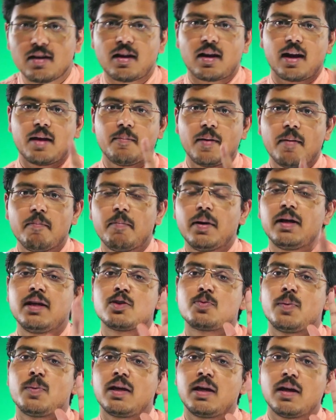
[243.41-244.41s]
remember, he's
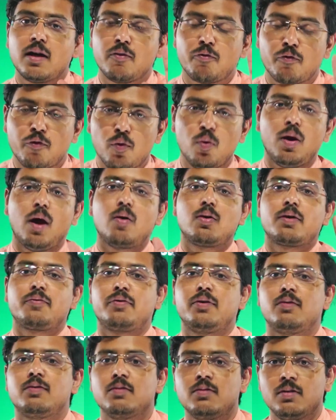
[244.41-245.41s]
making a fool out of
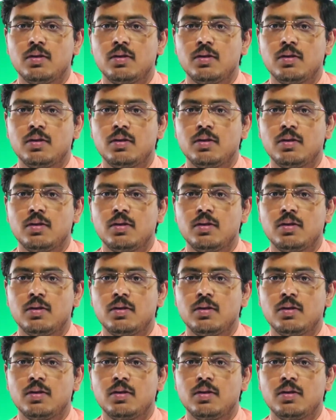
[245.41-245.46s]
you.